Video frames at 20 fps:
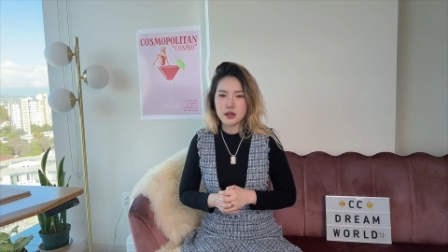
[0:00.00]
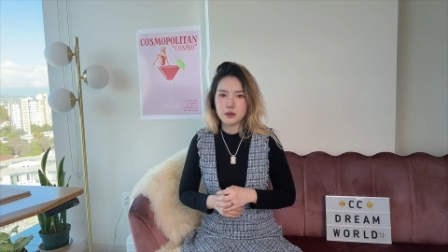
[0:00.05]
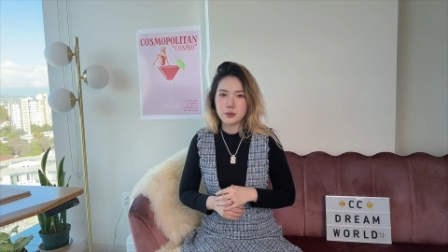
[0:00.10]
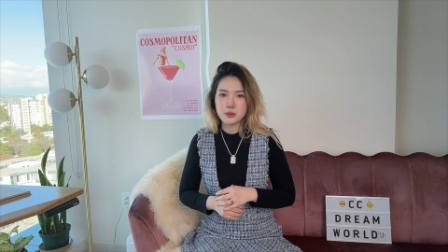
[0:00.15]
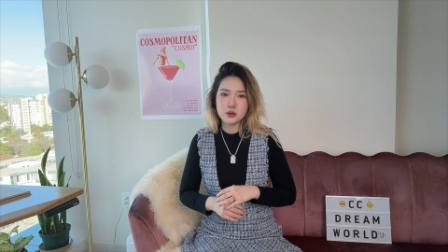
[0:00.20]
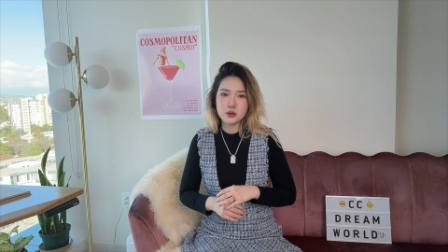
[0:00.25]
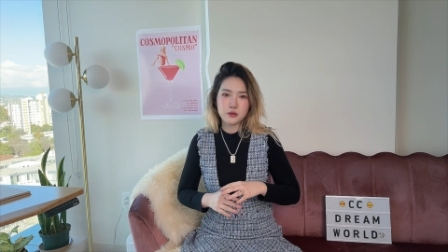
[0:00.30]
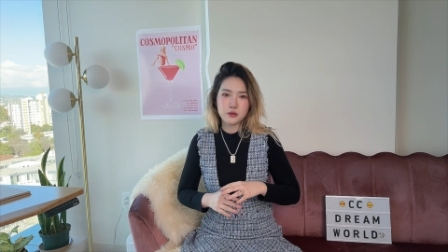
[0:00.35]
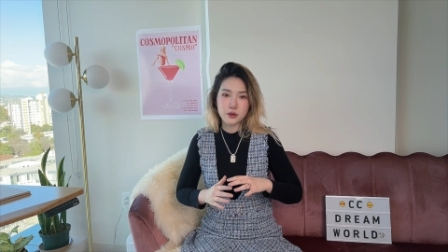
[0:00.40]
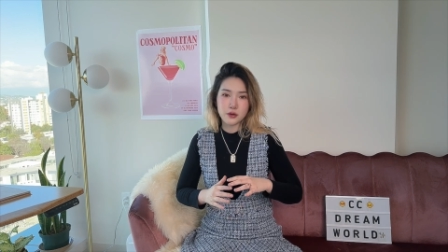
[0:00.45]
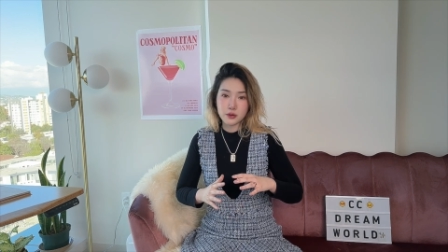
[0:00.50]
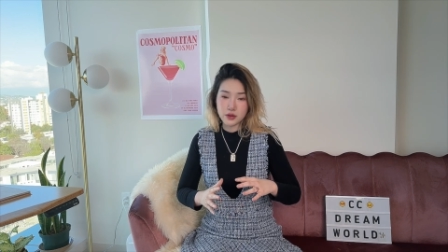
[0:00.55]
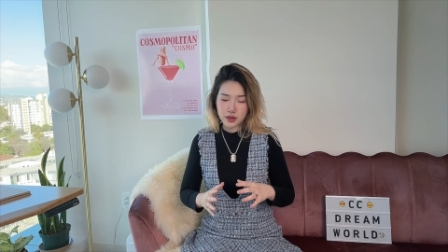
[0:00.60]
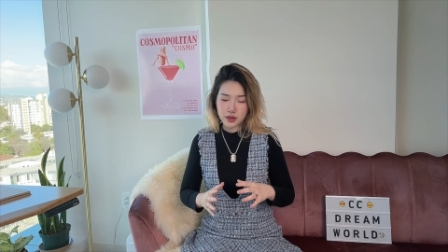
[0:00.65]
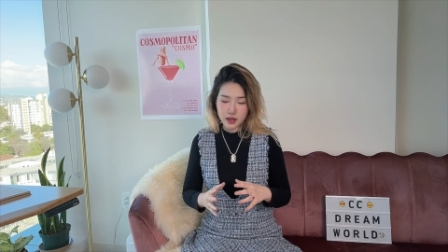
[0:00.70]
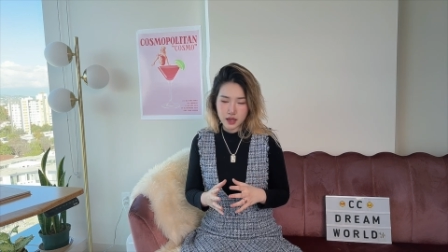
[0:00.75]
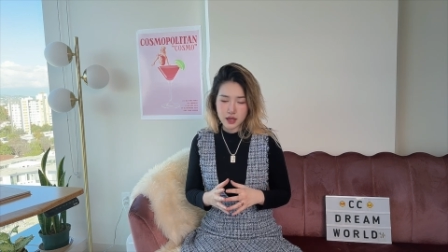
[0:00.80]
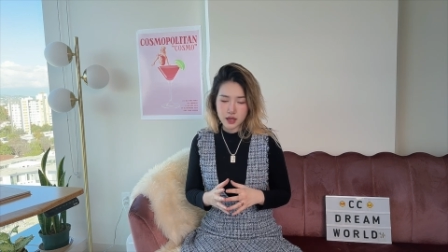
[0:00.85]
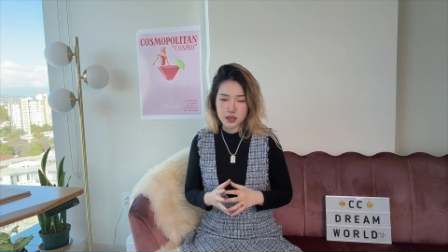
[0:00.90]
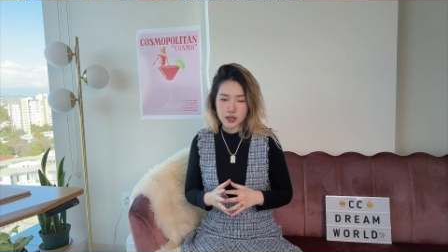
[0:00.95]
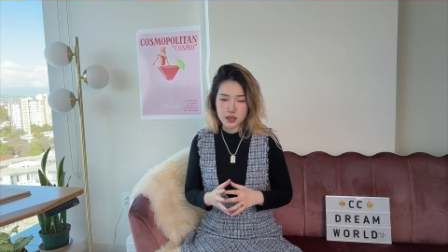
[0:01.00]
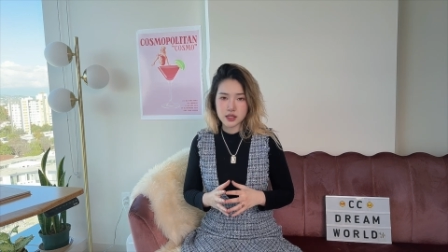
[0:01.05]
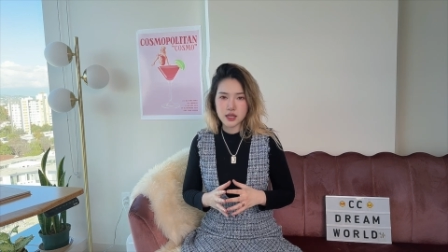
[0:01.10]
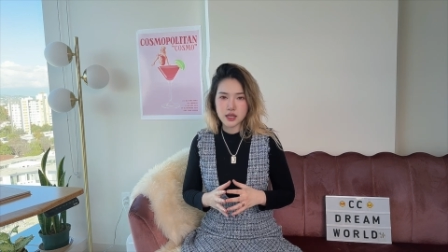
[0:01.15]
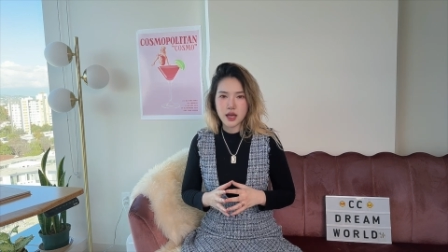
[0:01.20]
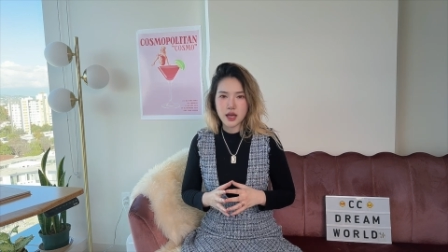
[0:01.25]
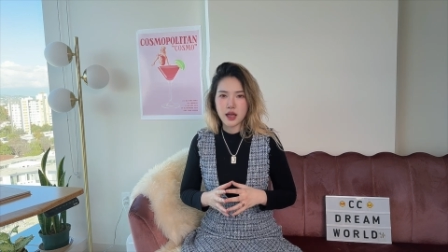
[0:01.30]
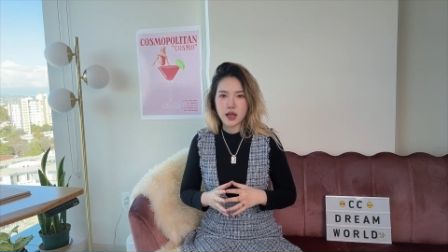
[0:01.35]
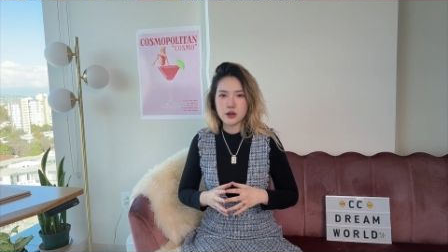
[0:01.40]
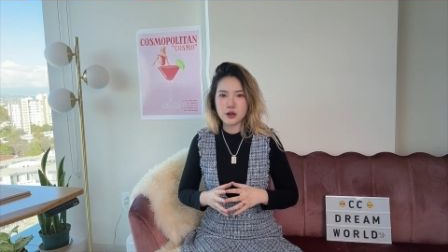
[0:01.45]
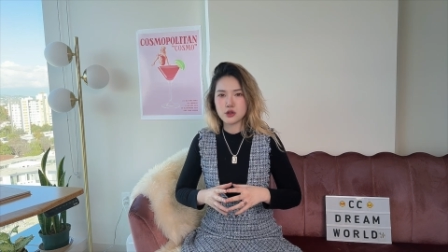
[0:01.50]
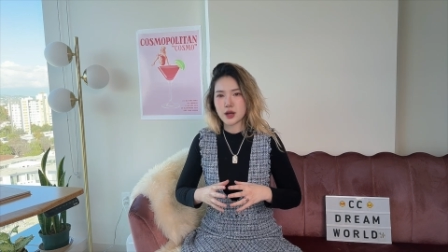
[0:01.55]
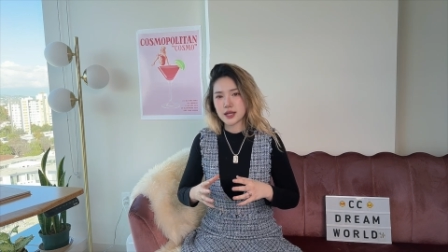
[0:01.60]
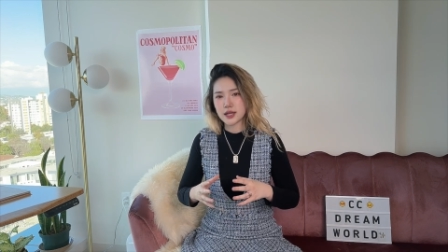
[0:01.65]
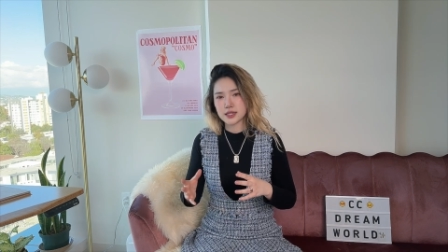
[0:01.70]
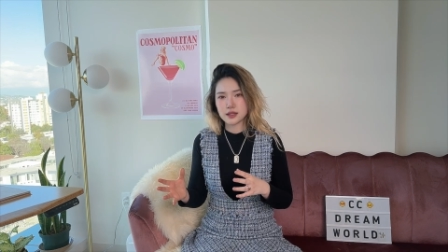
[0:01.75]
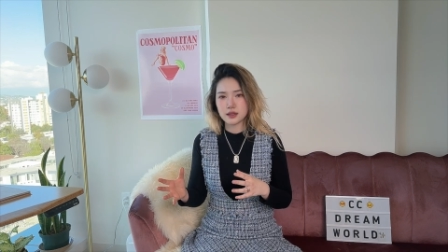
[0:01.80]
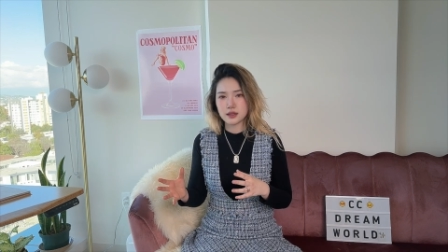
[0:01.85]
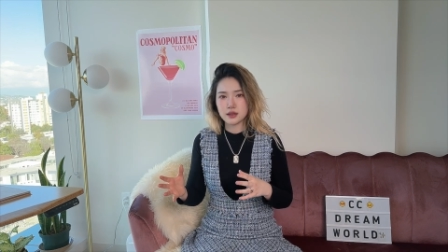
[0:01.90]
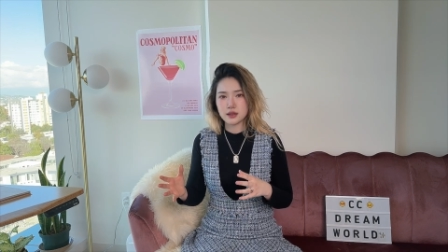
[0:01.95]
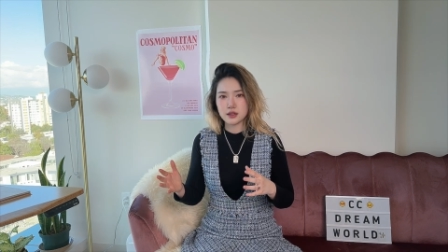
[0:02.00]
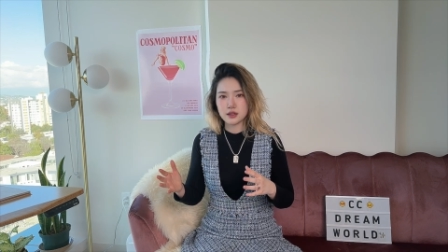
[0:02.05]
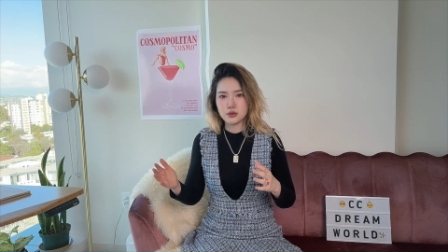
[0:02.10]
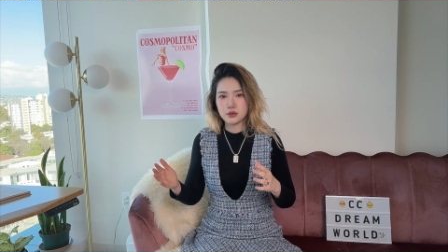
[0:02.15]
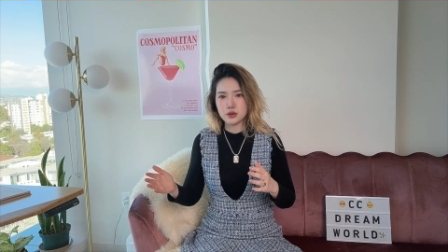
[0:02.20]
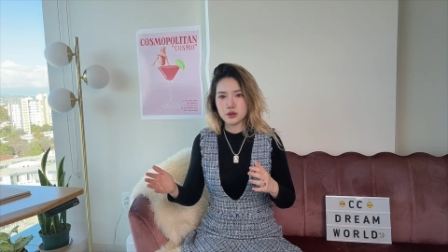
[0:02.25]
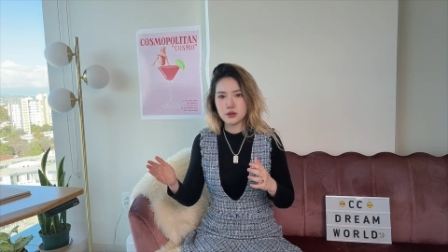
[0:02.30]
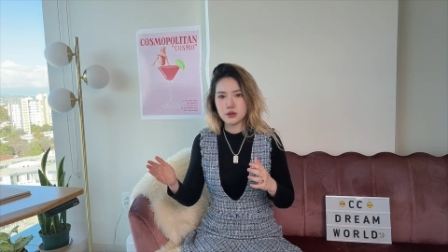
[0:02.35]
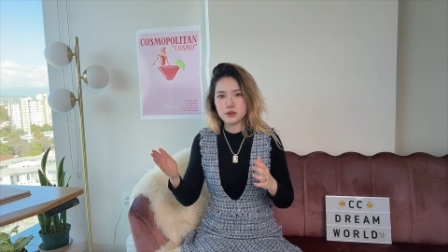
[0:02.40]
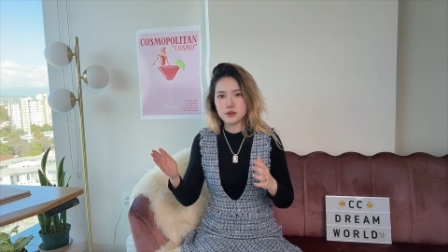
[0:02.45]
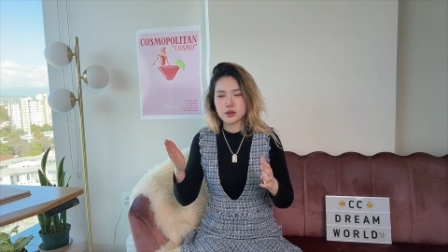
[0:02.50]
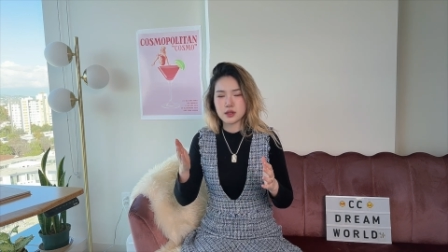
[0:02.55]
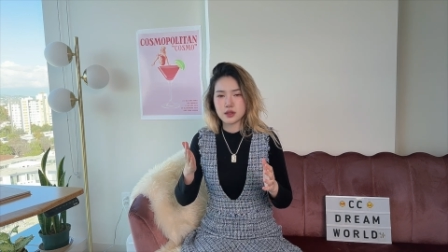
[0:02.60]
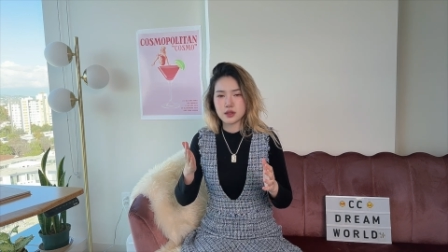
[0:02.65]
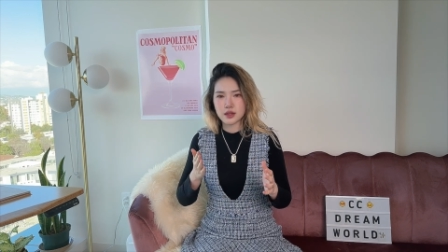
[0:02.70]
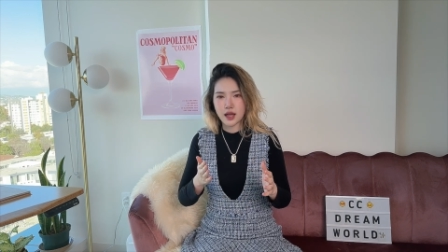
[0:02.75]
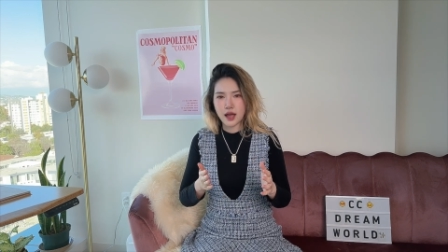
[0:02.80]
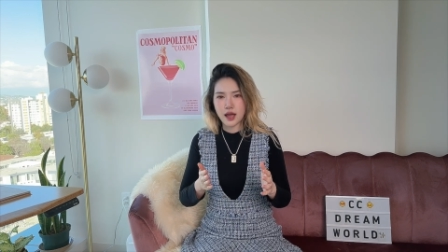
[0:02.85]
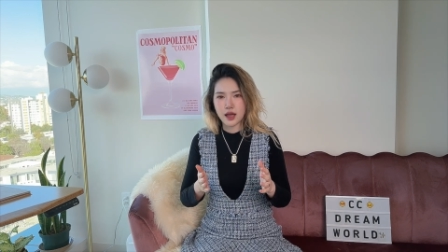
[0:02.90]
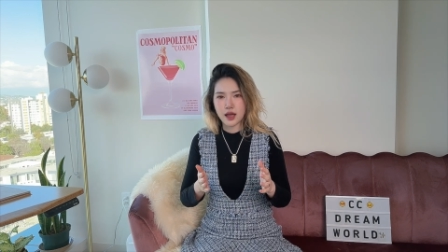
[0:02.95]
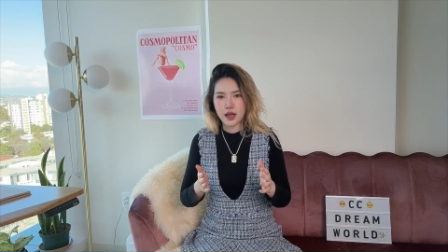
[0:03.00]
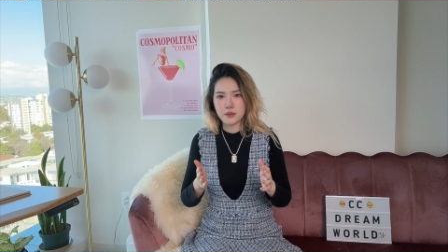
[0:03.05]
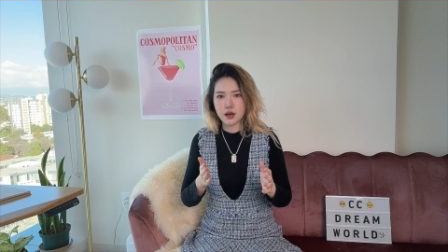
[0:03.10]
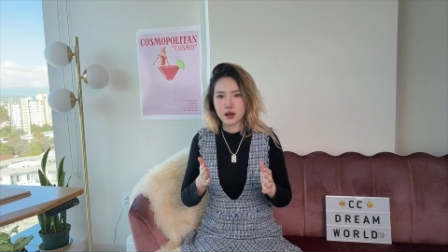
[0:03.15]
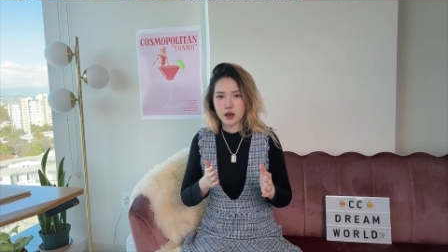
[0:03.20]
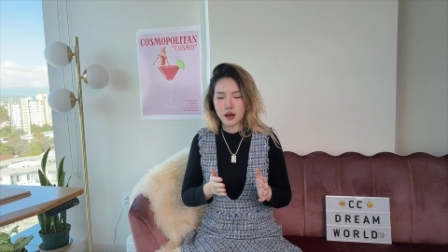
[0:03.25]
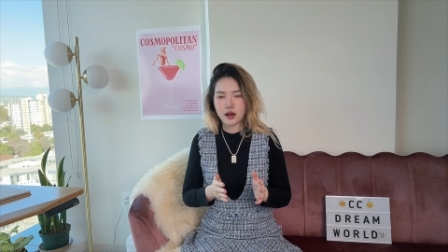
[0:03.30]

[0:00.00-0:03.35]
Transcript: the beautiful thing is it drastically reduces the time and